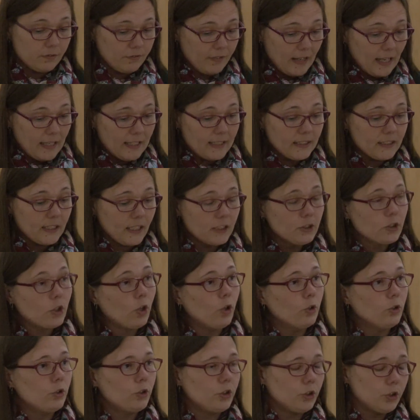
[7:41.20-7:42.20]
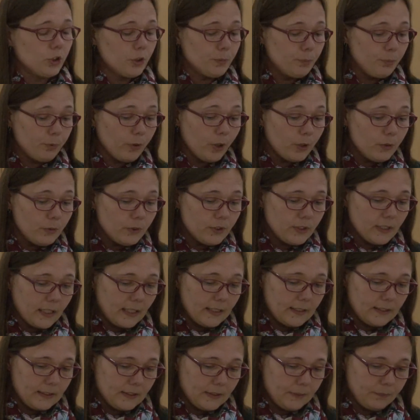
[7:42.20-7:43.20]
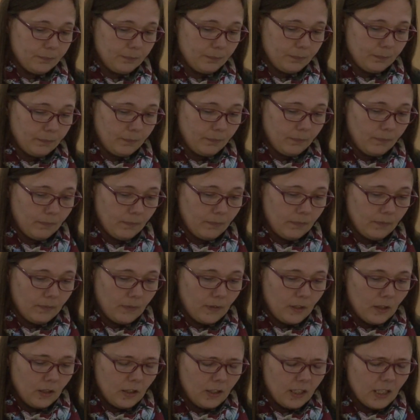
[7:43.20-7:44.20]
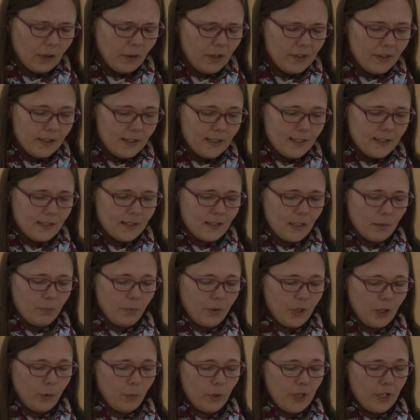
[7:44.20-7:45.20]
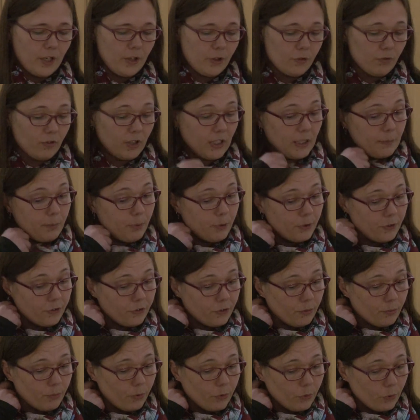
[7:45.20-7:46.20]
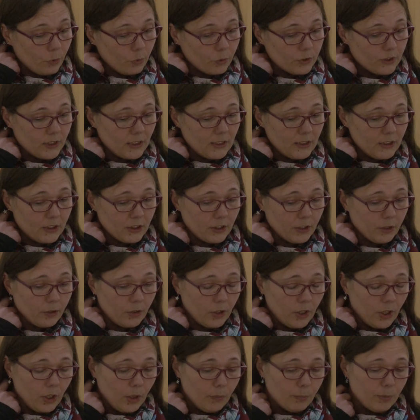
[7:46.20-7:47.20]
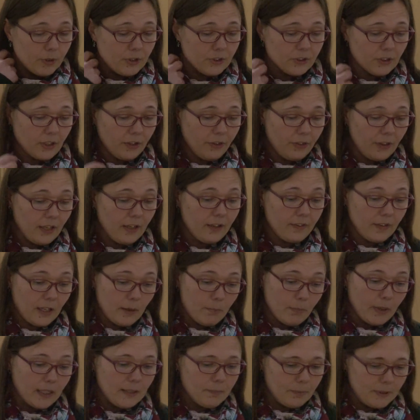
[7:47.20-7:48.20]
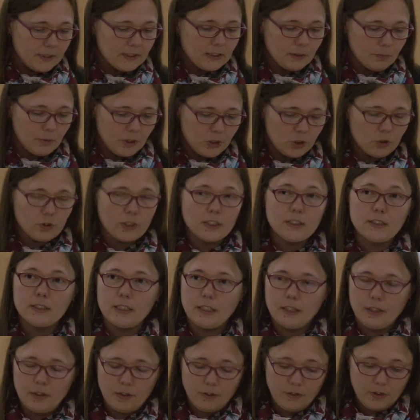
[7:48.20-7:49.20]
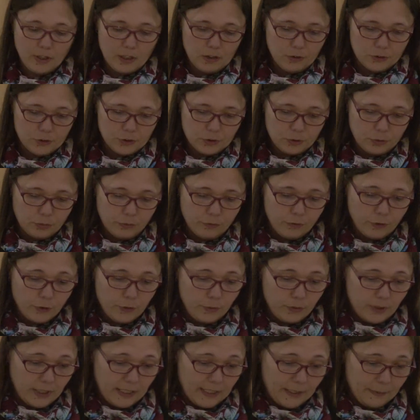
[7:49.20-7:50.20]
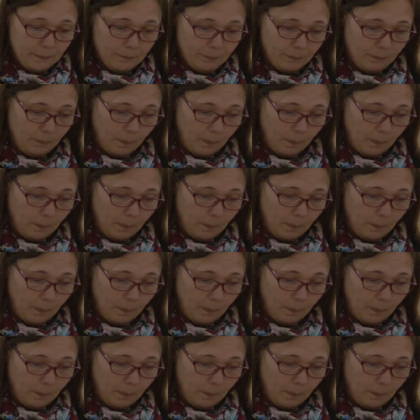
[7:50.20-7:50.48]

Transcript: a valid and conscious process. Now, I think this is something we could really put some thought into, because I think there may be some interesting theological fruit here.